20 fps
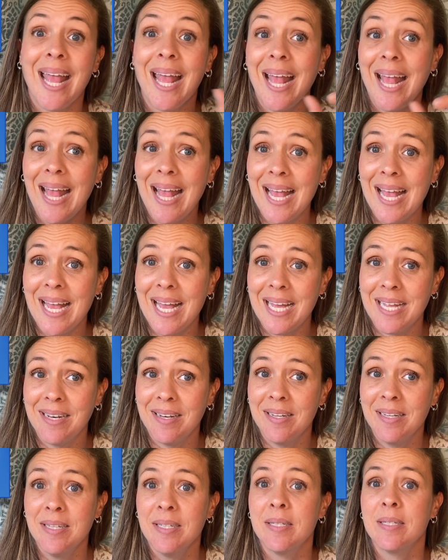
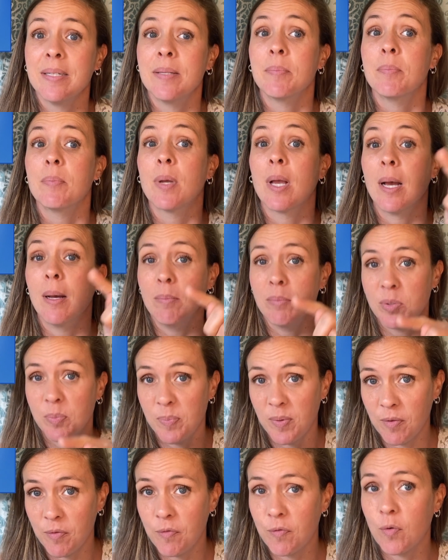An comes
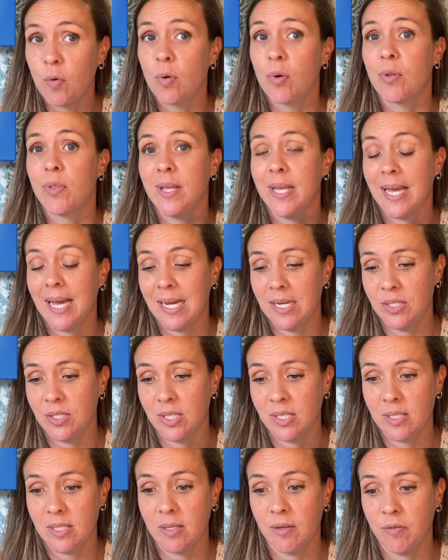before the
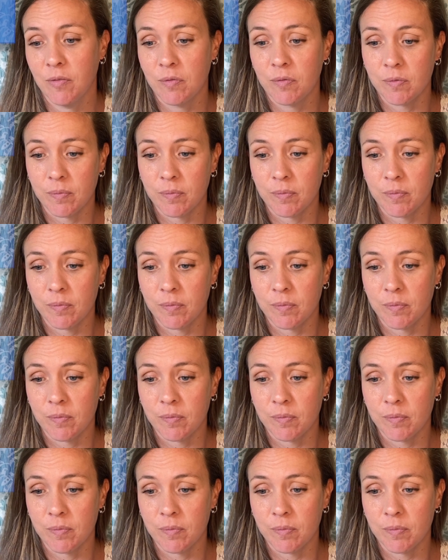adjective.